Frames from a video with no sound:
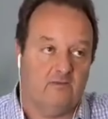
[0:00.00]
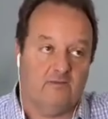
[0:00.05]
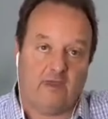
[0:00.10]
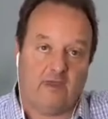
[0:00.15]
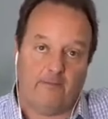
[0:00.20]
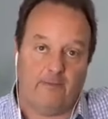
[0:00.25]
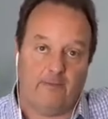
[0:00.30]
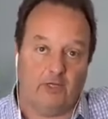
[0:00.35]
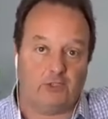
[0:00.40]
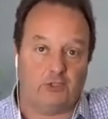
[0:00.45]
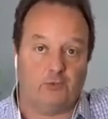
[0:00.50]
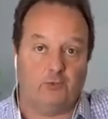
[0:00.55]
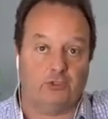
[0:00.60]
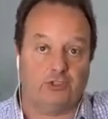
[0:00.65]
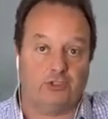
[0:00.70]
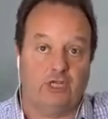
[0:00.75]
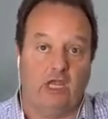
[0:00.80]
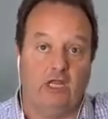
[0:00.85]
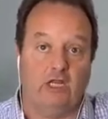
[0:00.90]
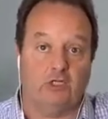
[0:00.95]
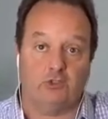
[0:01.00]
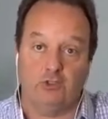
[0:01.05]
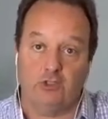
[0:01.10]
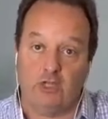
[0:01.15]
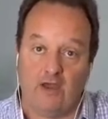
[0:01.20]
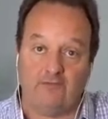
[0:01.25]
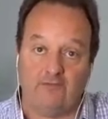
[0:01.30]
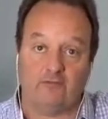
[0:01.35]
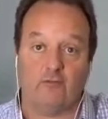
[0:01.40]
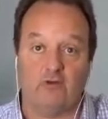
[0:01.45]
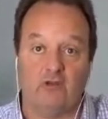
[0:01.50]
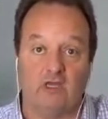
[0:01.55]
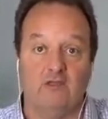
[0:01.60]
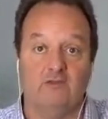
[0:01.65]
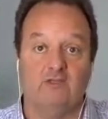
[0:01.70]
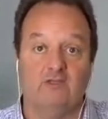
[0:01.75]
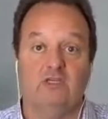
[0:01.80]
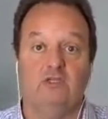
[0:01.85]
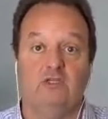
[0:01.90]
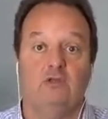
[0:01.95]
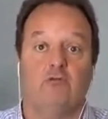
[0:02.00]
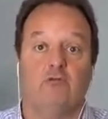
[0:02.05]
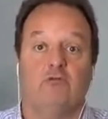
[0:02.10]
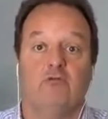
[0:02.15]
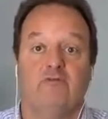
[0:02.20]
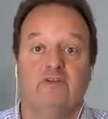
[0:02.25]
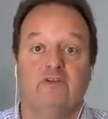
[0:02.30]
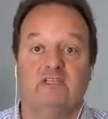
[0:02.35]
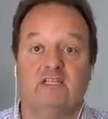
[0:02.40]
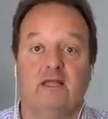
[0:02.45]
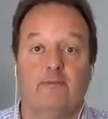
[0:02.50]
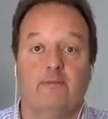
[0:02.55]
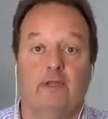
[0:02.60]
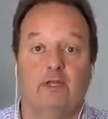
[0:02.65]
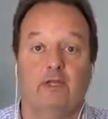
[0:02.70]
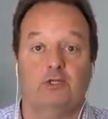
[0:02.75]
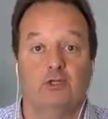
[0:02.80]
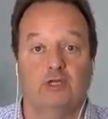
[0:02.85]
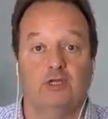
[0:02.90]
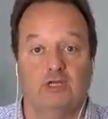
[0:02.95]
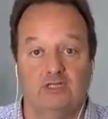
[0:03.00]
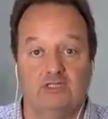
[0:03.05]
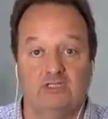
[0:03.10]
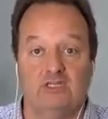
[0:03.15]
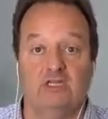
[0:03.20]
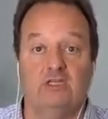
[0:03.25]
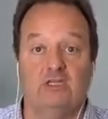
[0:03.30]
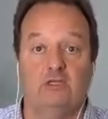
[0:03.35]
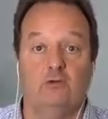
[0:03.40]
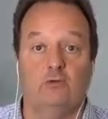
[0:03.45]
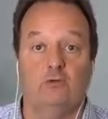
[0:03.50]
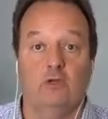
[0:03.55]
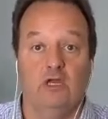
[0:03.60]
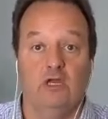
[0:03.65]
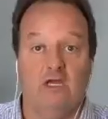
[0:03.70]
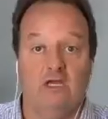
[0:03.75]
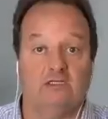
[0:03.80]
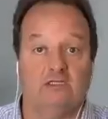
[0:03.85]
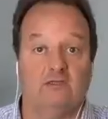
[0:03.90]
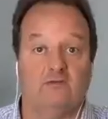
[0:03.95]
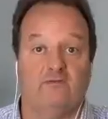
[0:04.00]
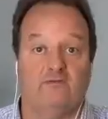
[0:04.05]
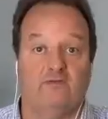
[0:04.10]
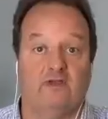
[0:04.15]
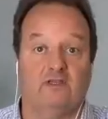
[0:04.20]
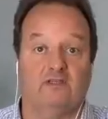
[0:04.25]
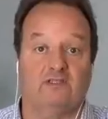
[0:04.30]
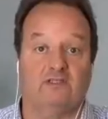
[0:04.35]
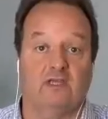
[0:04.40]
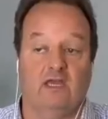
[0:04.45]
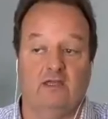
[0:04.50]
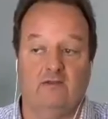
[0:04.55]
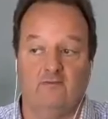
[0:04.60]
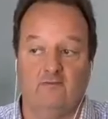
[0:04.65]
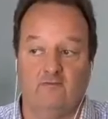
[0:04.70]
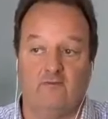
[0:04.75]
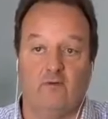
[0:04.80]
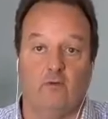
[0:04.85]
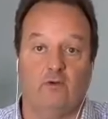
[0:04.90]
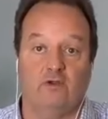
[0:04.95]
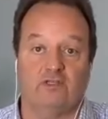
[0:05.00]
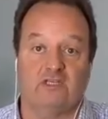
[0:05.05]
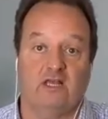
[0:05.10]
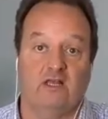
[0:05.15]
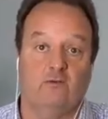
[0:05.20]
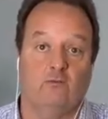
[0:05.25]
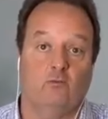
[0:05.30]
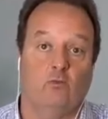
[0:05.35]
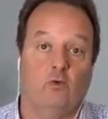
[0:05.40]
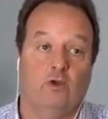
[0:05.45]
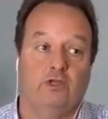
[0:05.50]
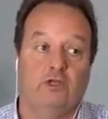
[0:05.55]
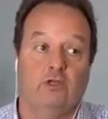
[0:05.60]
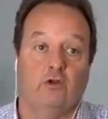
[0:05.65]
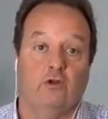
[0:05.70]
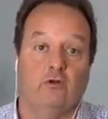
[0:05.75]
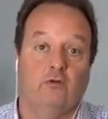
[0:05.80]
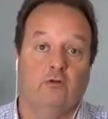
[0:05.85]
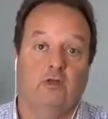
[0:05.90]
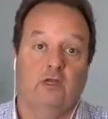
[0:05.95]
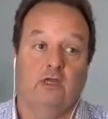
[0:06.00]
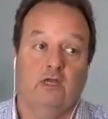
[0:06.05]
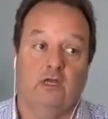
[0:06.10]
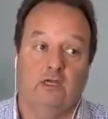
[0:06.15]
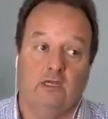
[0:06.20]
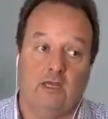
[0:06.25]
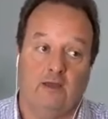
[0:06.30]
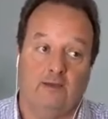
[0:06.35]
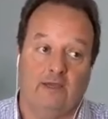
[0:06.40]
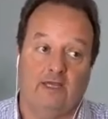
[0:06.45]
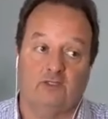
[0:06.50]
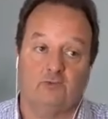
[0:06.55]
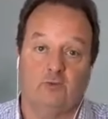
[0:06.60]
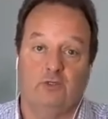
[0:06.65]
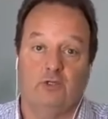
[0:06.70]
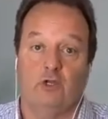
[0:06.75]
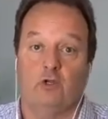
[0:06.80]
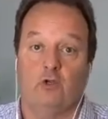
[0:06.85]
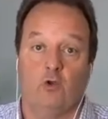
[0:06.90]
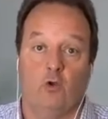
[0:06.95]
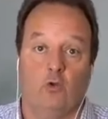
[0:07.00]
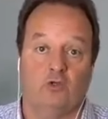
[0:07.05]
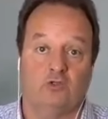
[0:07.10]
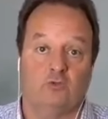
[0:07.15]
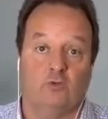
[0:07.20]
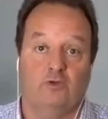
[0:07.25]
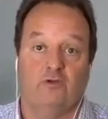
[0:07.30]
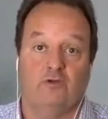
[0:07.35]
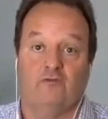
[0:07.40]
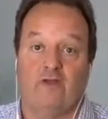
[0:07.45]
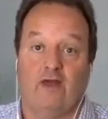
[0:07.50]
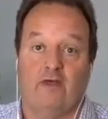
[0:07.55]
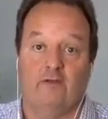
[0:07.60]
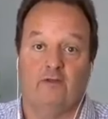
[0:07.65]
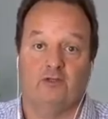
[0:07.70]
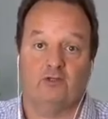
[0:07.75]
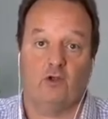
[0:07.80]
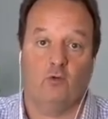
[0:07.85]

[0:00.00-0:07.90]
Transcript: That picture will change. You have to continue to revisit that picture and continue to fix and focus on what your goals and what your values